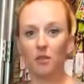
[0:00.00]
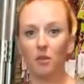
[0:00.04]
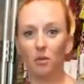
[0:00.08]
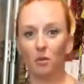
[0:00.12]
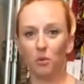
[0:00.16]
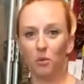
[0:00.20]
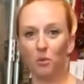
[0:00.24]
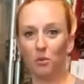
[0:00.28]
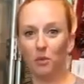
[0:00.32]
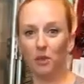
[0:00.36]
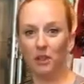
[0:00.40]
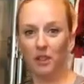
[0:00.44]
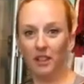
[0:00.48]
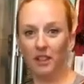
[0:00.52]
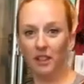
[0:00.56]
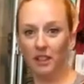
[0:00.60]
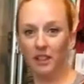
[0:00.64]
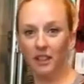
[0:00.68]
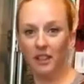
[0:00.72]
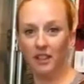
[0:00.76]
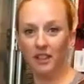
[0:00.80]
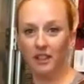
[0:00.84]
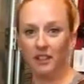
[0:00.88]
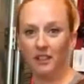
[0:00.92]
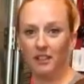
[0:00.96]

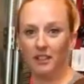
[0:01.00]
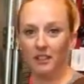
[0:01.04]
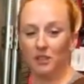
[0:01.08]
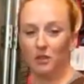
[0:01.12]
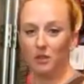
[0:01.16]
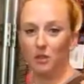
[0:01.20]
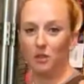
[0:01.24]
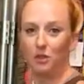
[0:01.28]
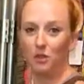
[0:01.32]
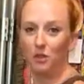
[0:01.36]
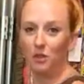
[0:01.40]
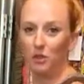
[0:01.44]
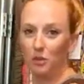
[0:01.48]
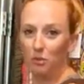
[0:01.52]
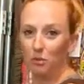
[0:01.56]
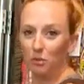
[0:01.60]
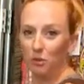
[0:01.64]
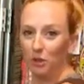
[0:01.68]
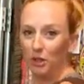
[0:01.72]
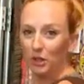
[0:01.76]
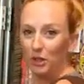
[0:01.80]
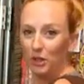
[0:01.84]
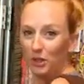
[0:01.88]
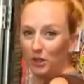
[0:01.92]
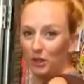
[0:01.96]
really super
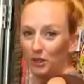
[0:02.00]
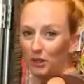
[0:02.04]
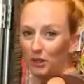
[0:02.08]
cute